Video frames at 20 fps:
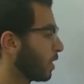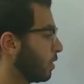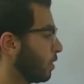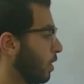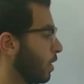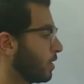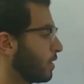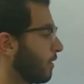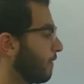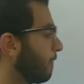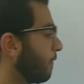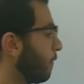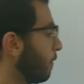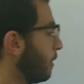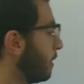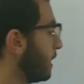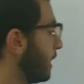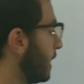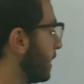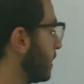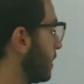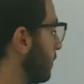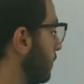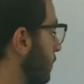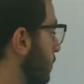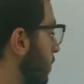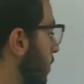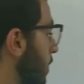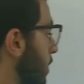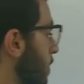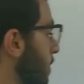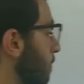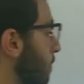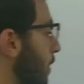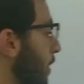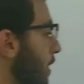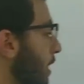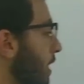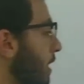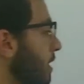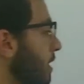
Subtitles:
Not a full negative charge, but